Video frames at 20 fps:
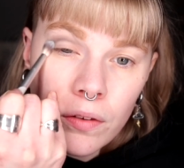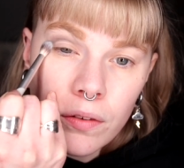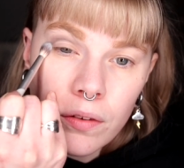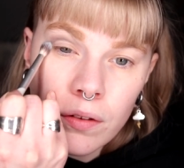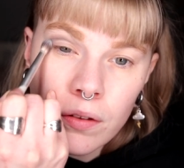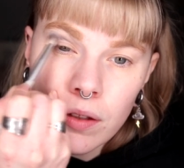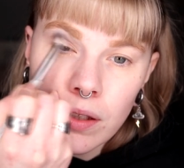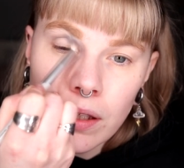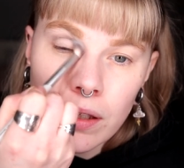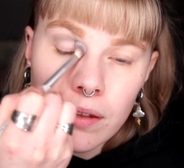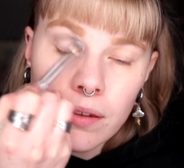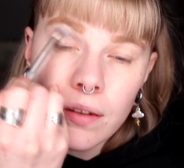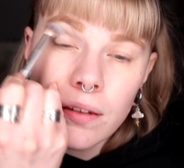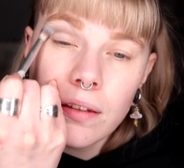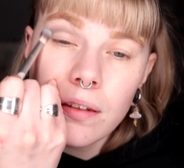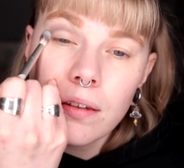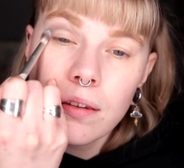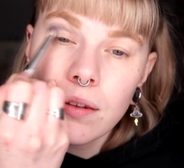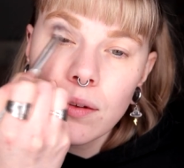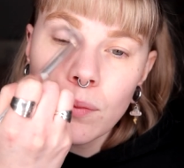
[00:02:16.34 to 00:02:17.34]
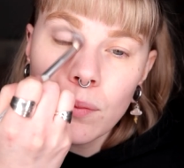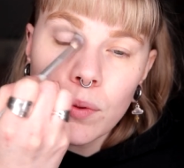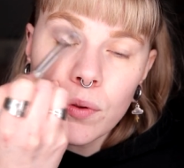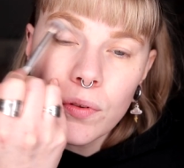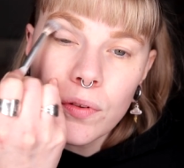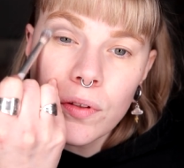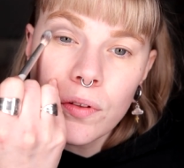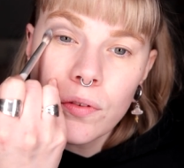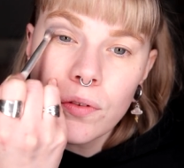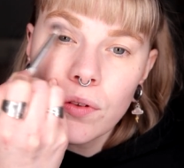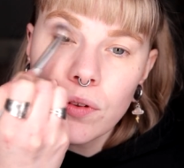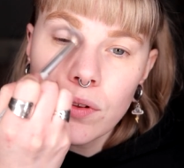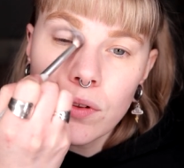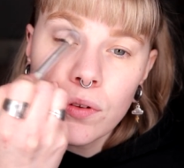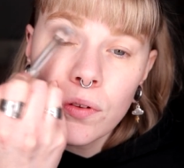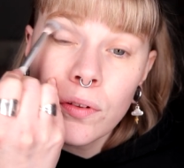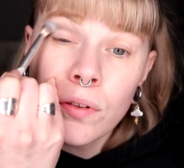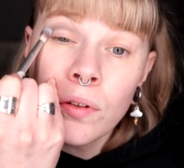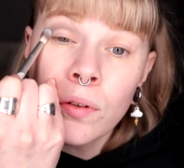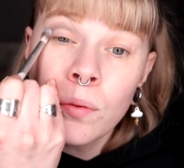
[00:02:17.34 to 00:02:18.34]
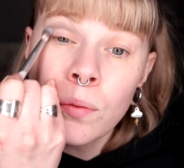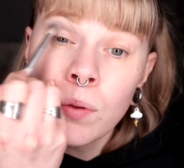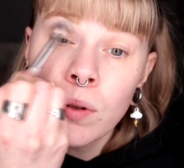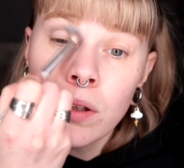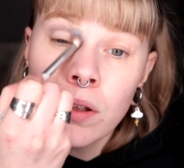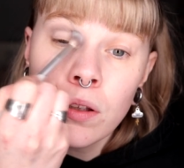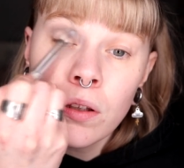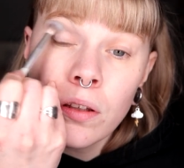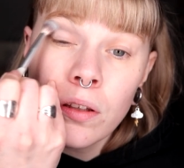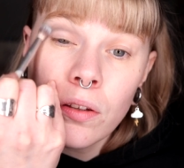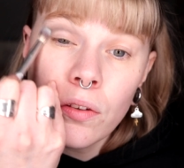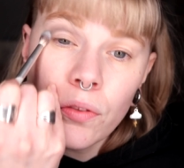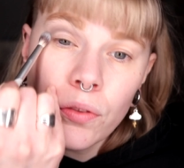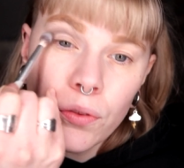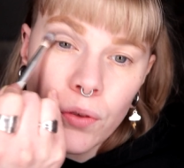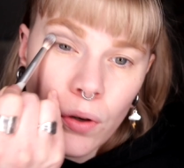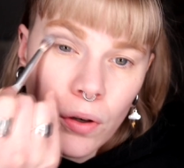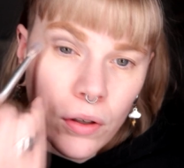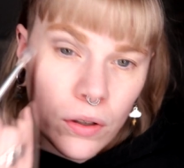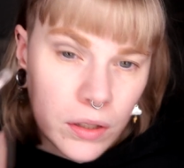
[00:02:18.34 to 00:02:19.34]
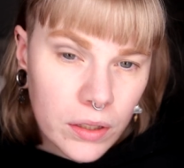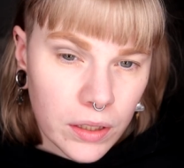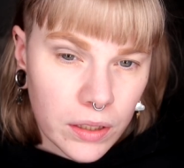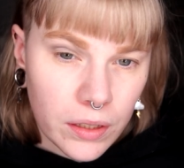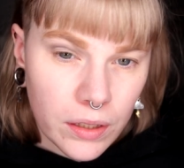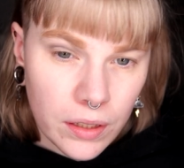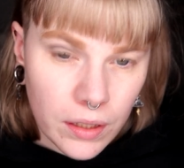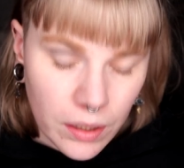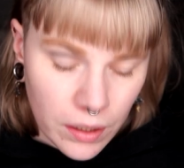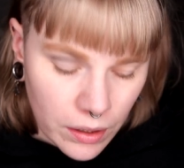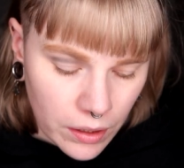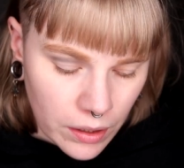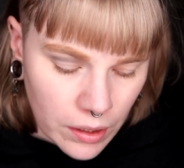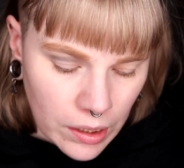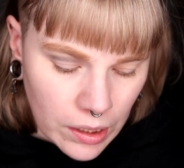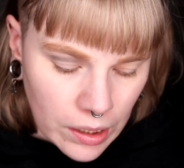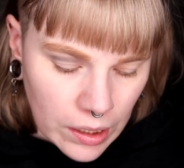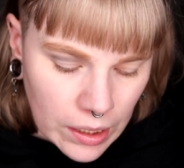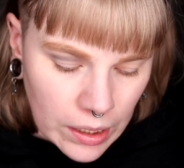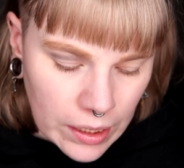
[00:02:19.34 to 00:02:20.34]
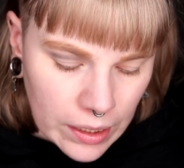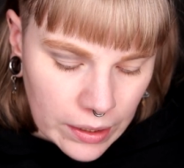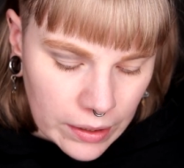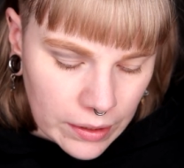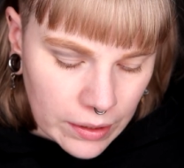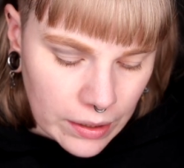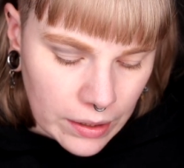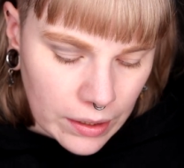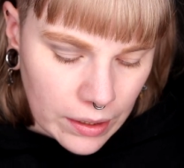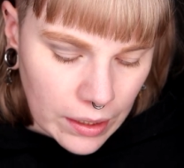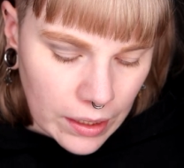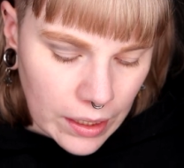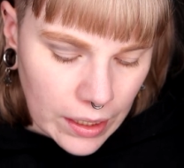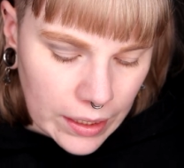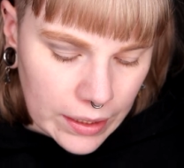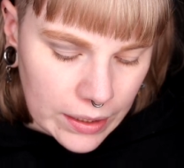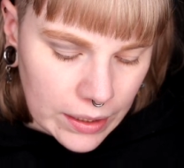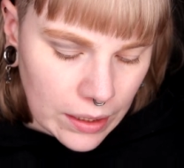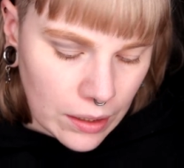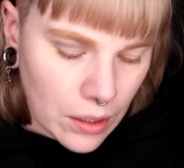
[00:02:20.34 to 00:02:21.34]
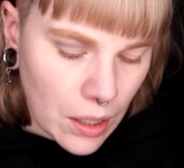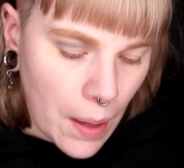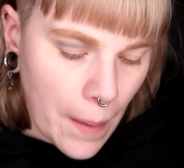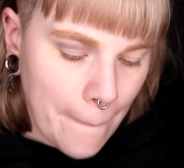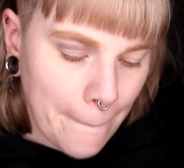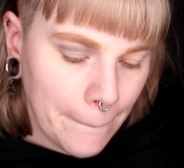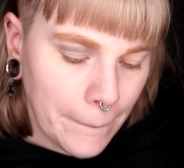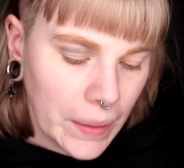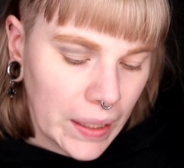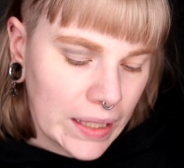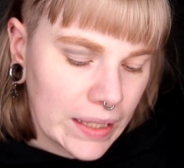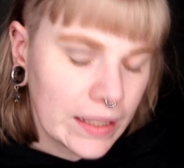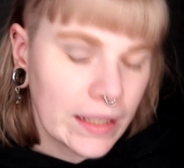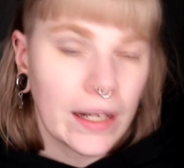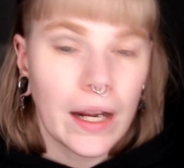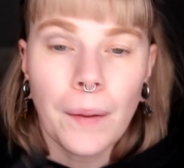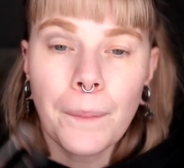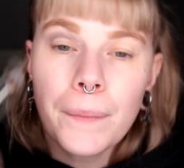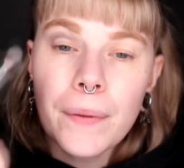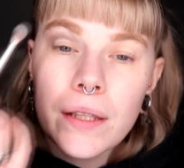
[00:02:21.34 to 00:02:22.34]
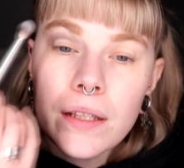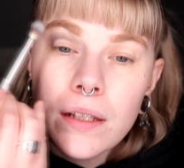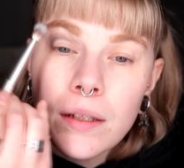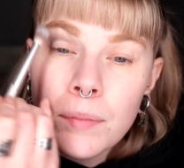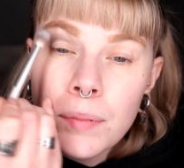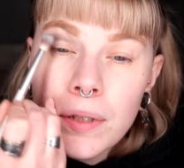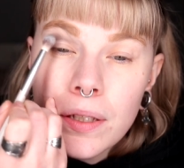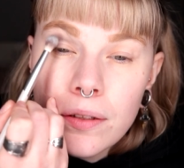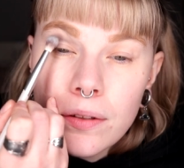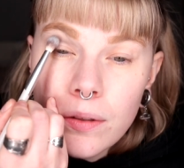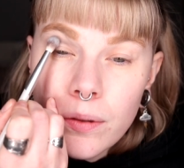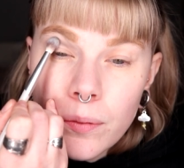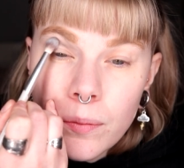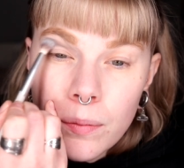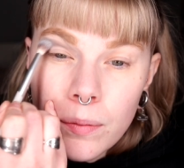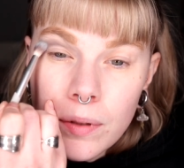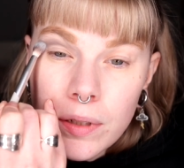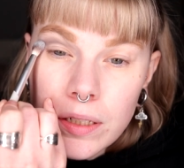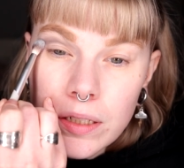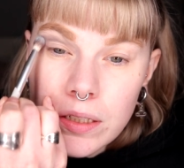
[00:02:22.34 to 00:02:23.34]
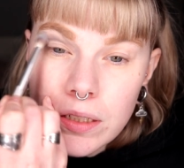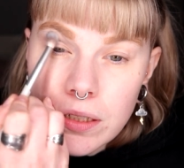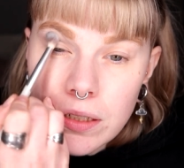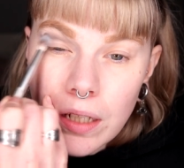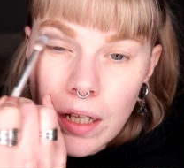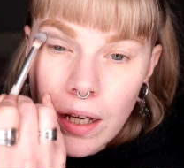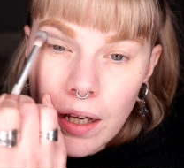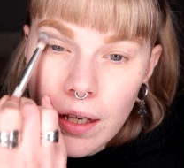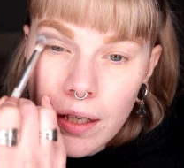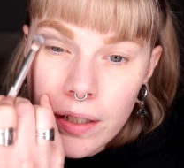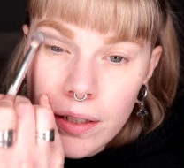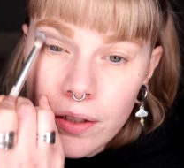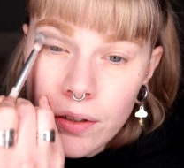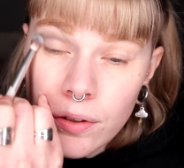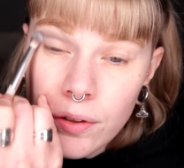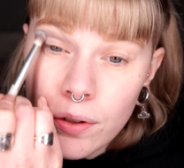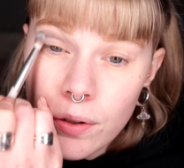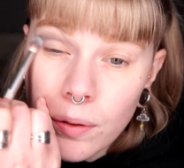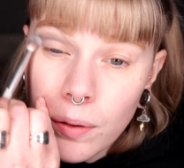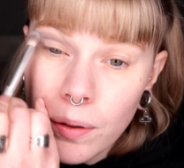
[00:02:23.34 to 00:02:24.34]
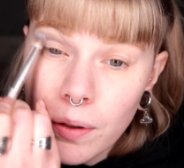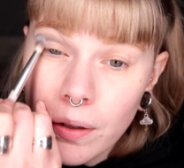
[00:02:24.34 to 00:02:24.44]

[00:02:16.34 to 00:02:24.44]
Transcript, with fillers: So okay, this wasn't too dark and I can build it up a little bit, which I do